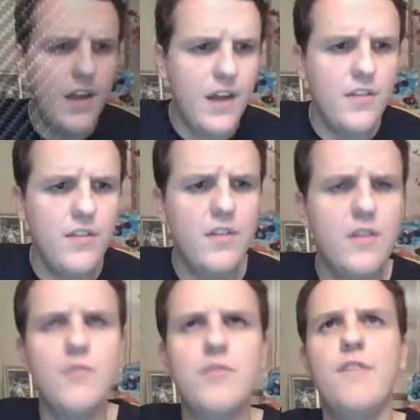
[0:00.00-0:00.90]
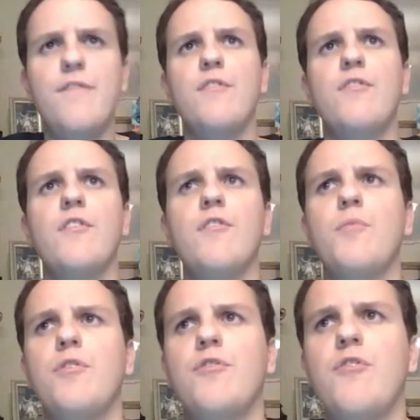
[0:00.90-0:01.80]
lot of differences
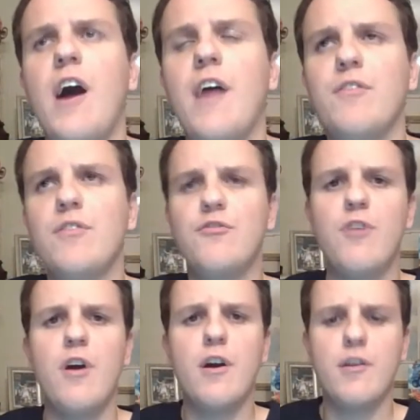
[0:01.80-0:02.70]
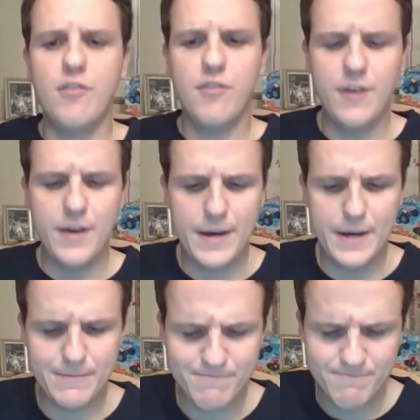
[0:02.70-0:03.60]
when you're driving the trucks.
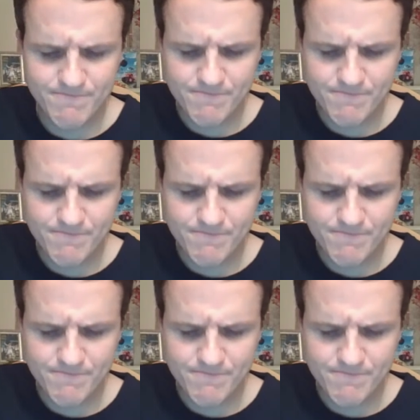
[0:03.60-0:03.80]
Looking